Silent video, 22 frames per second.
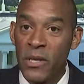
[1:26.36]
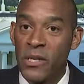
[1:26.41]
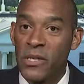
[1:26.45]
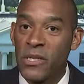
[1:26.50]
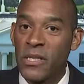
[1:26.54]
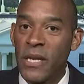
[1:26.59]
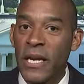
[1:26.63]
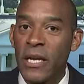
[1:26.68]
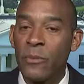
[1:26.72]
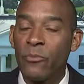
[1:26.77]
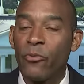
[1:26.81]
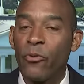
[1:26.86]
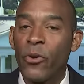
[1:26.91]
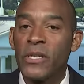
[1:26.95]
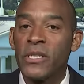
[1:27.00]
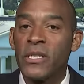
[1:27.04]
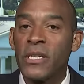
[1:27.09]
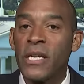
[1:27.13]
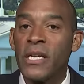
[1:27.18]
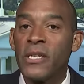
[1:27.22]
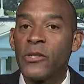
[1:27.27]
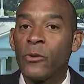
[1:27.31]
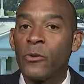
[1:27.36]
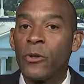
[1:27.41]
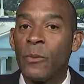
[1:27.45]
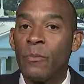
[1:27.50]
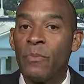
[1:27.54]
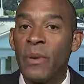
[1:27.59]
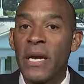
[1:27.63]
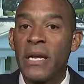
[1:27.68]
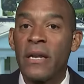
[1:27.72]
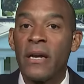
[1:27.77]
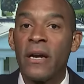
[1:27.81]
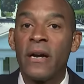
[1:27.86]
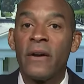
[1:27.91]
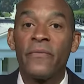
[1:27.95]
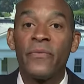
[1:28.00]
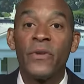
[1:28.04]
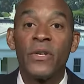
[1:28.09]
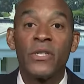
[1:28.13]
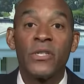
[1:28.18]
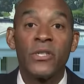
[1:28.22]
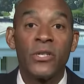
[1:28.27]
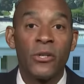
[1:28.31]
the second presidential debate of
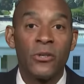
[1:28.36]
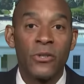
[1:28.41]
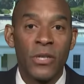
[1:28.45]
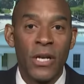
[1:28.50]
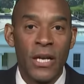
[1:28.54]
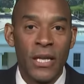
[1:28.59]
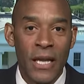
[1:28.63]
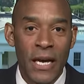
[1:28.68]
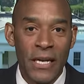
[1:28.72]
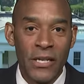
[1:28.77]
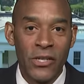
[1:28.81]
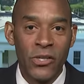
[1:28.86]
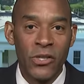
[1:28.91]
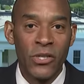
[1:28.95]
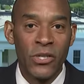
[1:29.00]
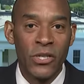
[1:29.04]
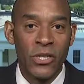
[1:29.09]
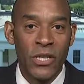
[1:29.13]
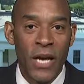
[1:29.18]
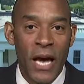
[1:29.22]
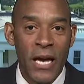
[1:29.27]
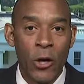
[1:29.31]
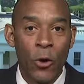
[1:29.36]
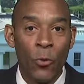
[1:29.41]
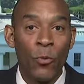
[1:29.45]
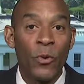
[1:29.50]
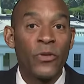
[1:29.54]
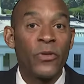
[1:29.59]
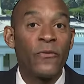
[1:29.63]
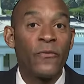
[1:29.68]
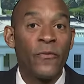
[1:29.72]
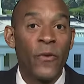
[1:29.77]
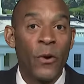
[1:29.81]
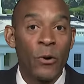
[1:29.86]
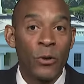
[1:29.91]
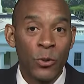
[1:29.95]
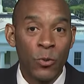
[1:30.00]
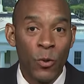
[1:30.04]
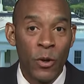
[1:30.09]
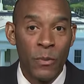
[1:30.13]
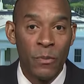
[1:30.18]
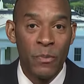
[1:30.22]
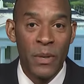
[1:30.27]
this year's election cycle, with the first one